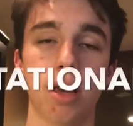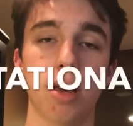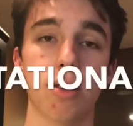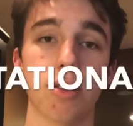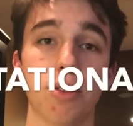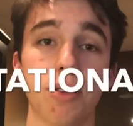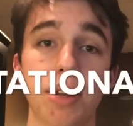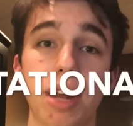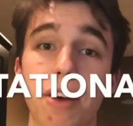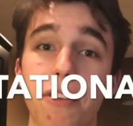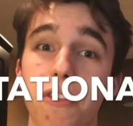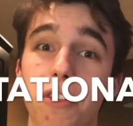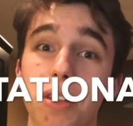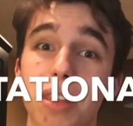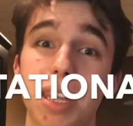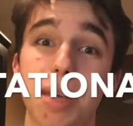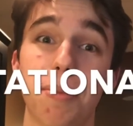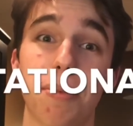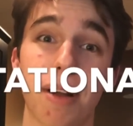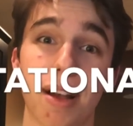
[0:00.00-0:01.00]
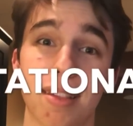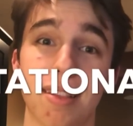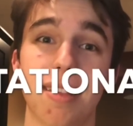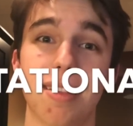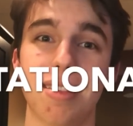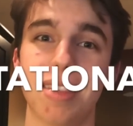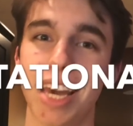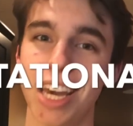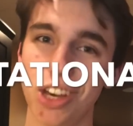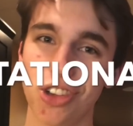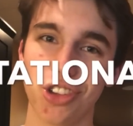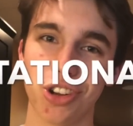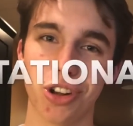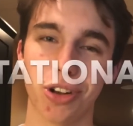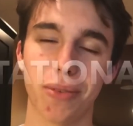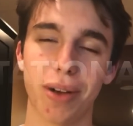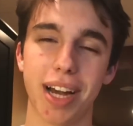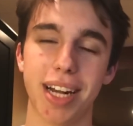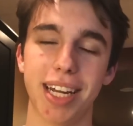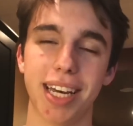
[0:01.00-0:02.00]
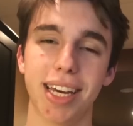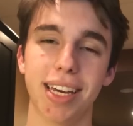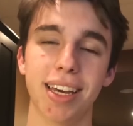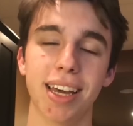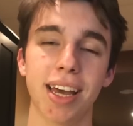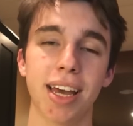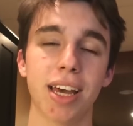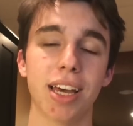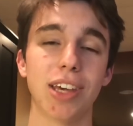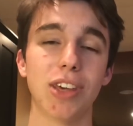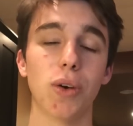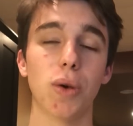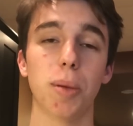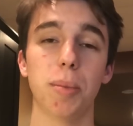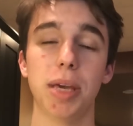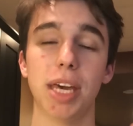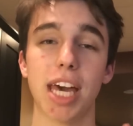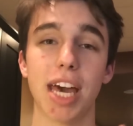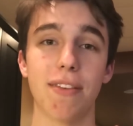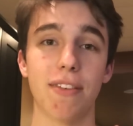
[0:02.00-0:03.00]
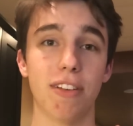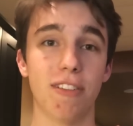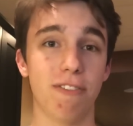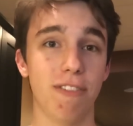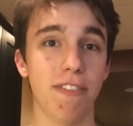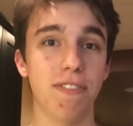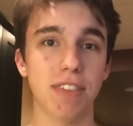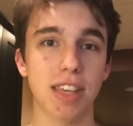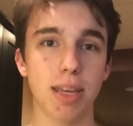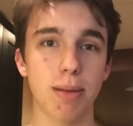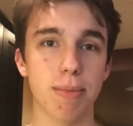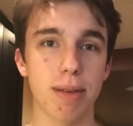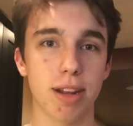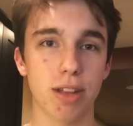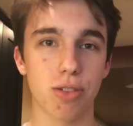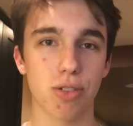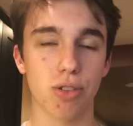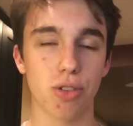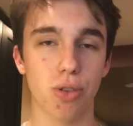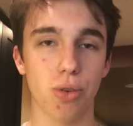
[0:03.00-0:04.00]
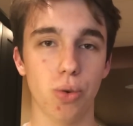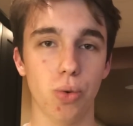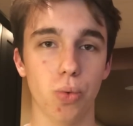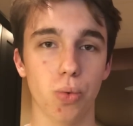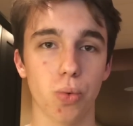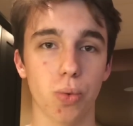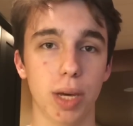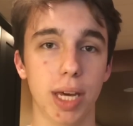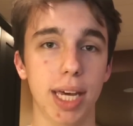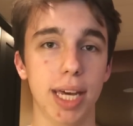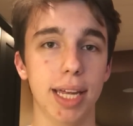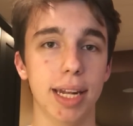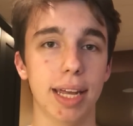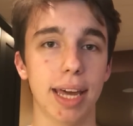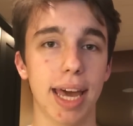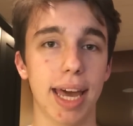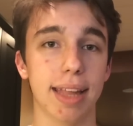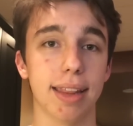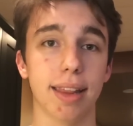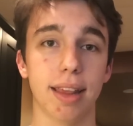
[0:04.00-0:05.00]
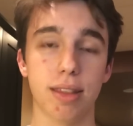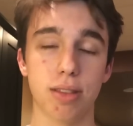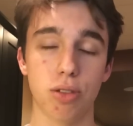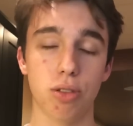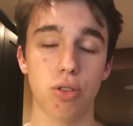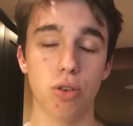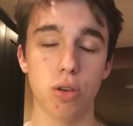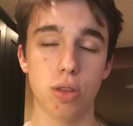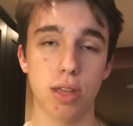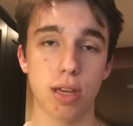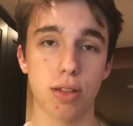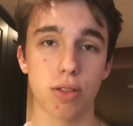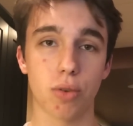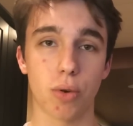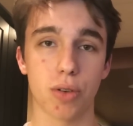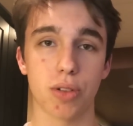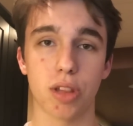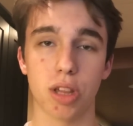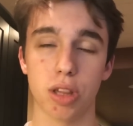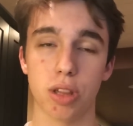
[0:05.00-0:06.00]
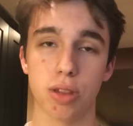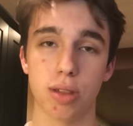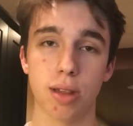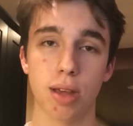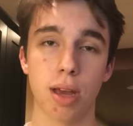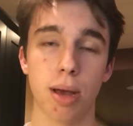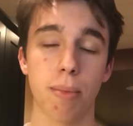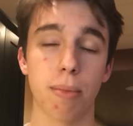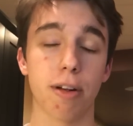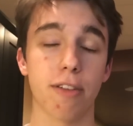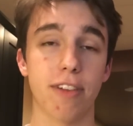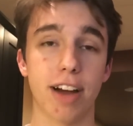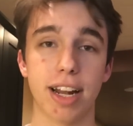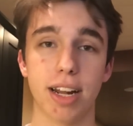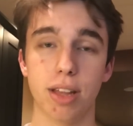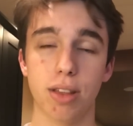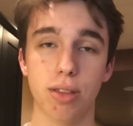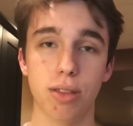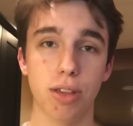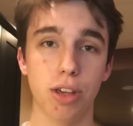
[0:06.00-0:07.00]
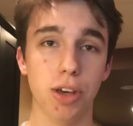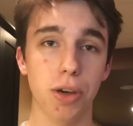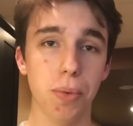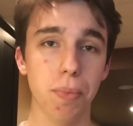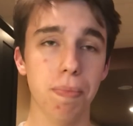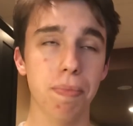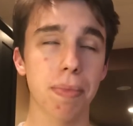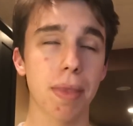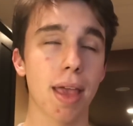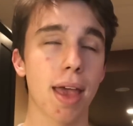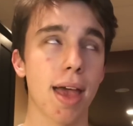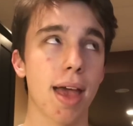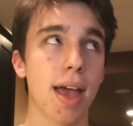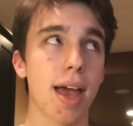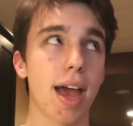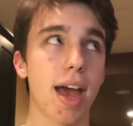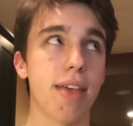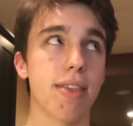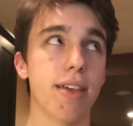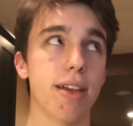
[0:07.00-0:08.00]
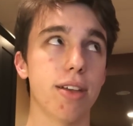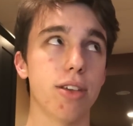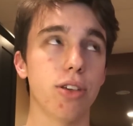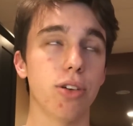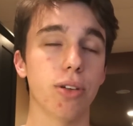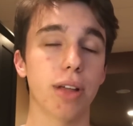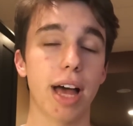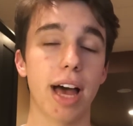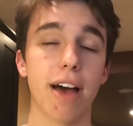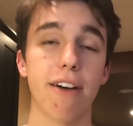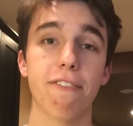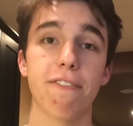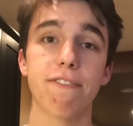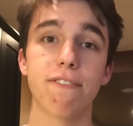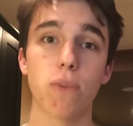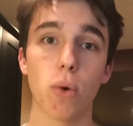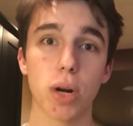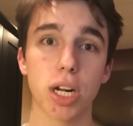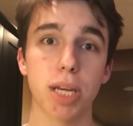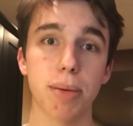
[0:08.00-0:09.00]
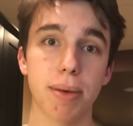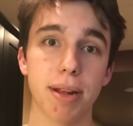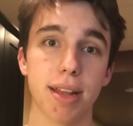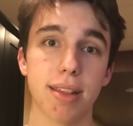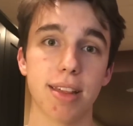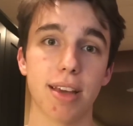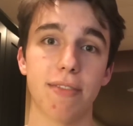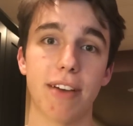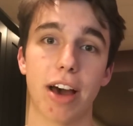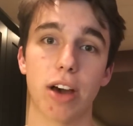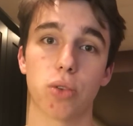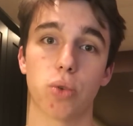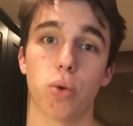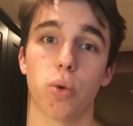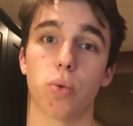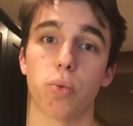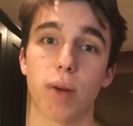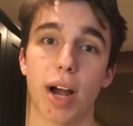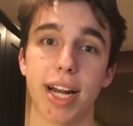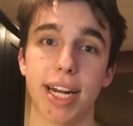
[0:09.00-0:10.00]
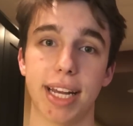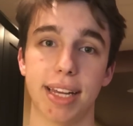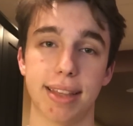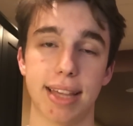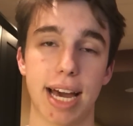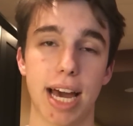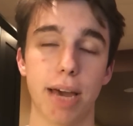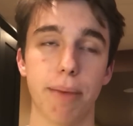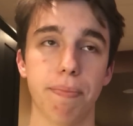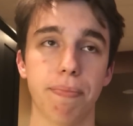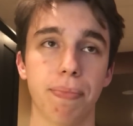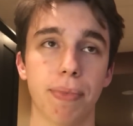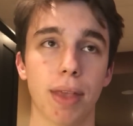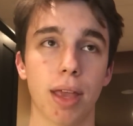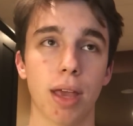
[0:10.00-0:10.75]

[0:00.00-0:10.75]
So now for the presentational writing, you will be given 15 minutes to read and listen to the sources provided to you and then you'll have 40 minutes of actual writing time.